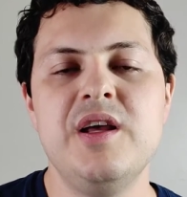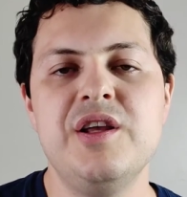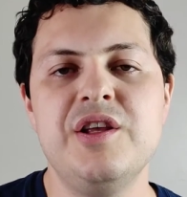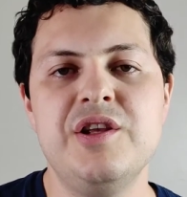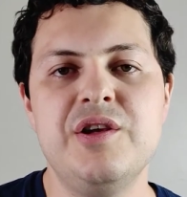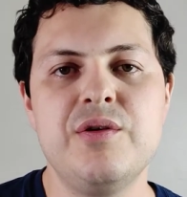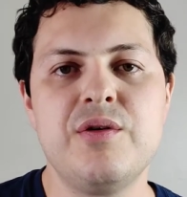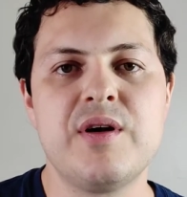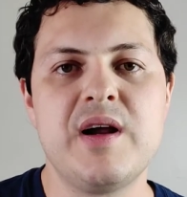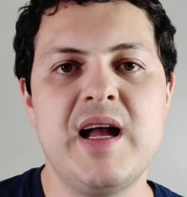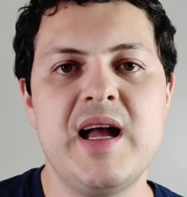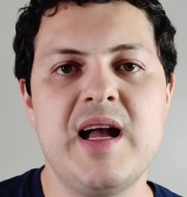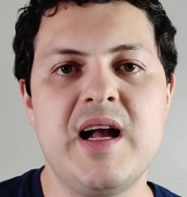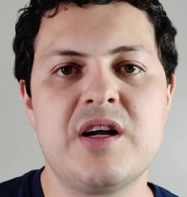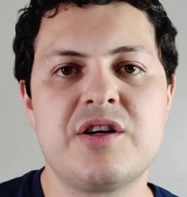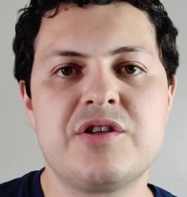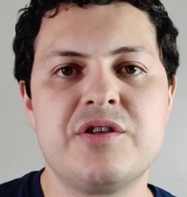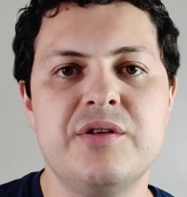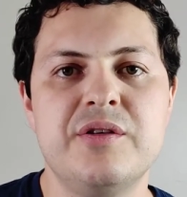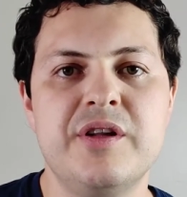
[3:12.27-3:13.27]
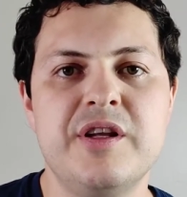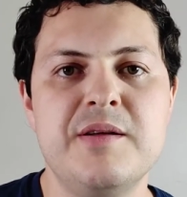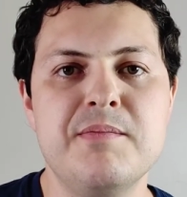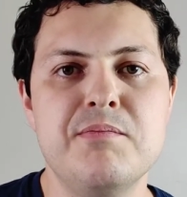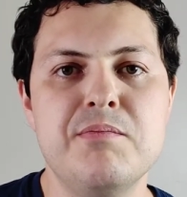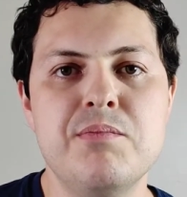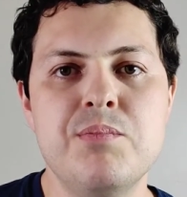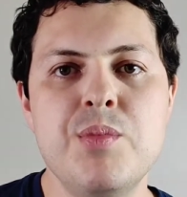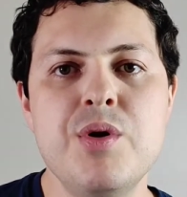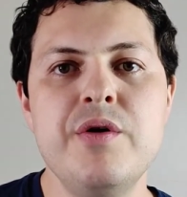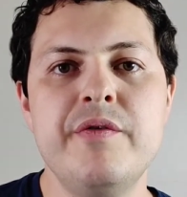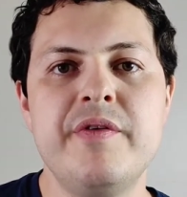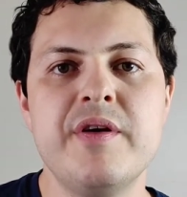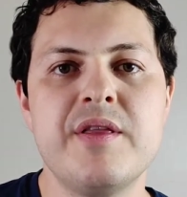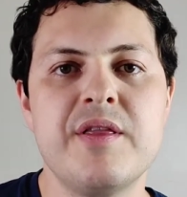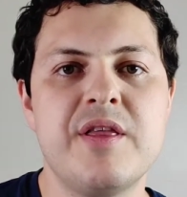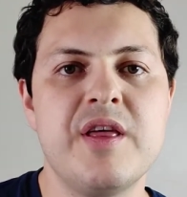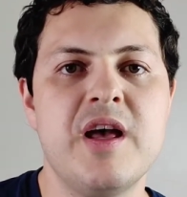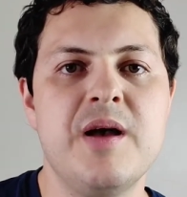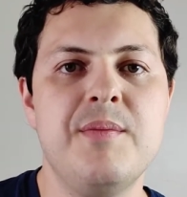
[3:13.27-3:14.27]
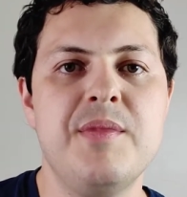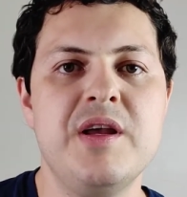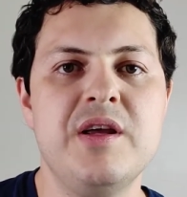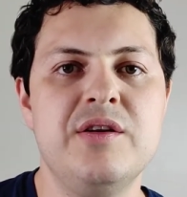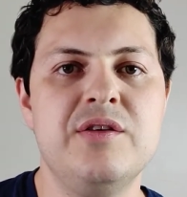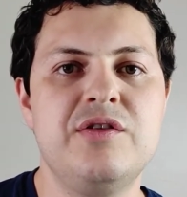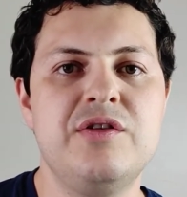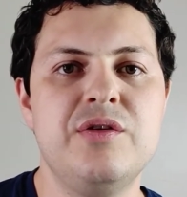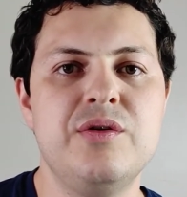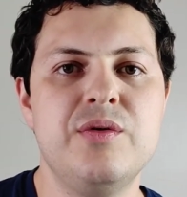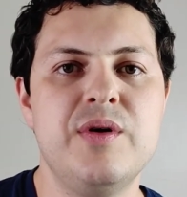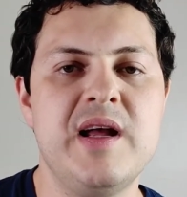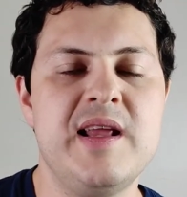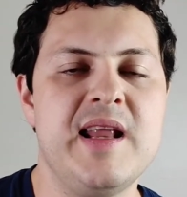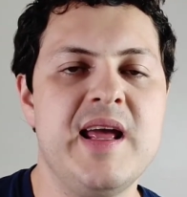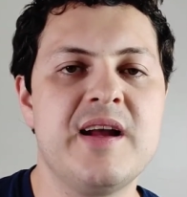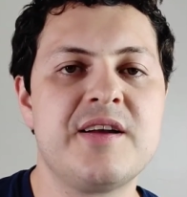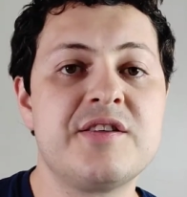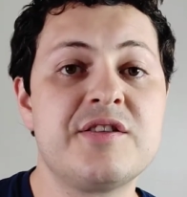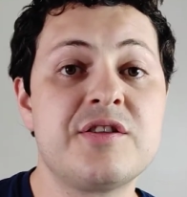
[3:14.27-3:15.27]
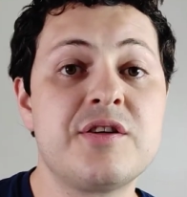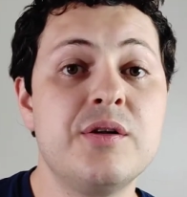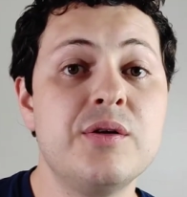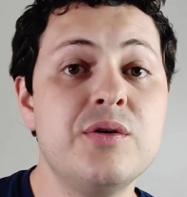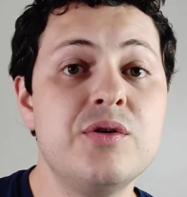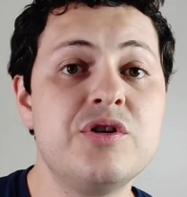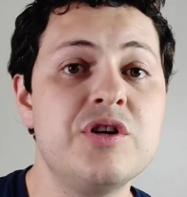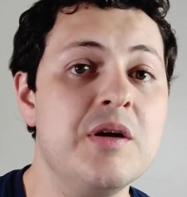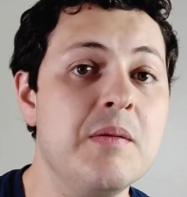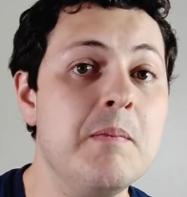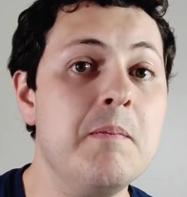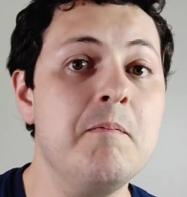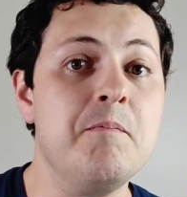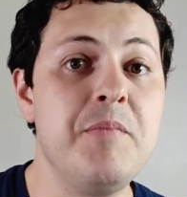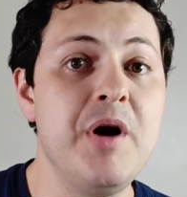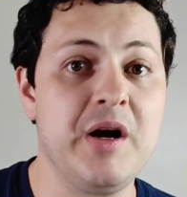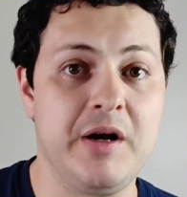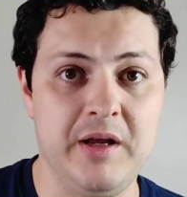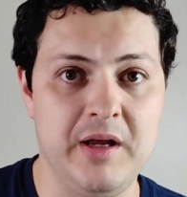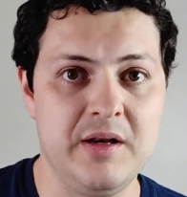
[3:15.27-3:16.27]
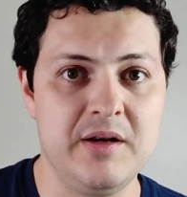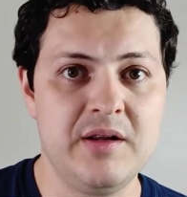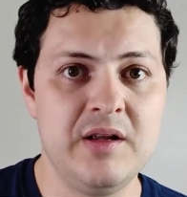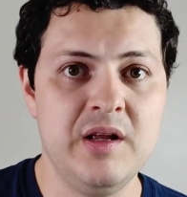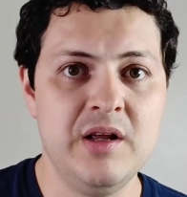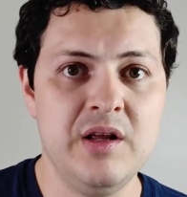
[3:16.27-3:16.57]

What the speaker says: you are actually moving them into an exclusion bucket.